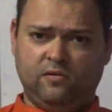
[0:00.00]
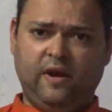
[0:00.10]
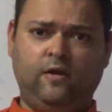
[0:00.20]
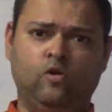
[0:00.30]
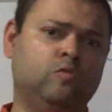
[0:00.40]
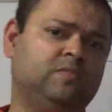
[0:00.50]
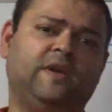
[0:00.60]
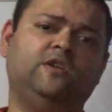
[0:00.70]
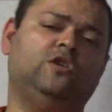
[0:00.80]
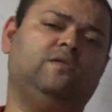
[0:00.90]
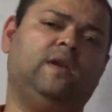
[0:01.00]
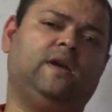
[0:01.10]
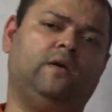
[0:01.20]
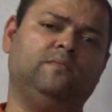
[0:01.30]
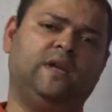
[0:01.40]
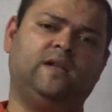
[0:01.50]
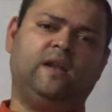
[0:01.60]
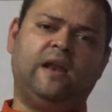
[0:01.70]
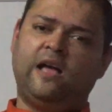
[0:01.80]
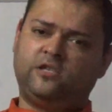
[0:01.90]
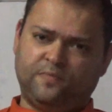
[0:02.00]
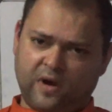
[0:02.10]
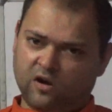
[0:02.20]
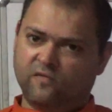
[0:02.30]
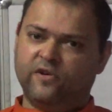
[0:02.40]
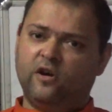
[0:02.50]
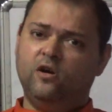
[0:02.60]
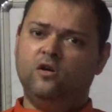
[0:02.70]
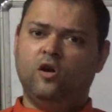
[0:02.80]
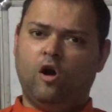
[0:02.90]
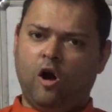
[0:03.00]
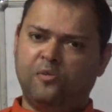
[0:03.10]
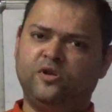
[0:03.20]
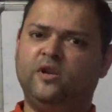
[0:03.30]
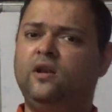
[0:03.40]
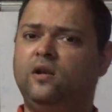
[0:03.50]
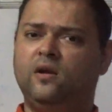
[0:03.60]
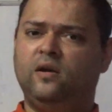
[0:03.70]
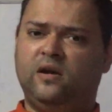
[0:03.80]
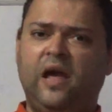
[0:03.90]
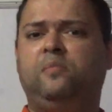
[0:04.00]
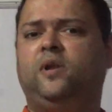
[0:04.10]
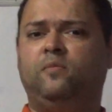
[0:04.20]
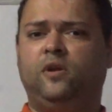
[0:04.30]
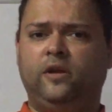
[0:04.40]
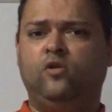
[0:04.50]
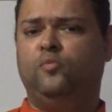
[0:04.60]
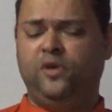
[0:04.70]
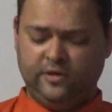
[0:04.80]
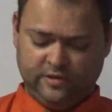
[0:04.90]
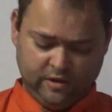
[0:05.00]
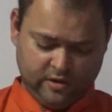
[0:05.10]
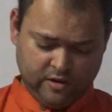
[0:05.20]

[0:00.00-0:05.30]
Right, home science generally comes at the last part of your optional timetable in OPSC.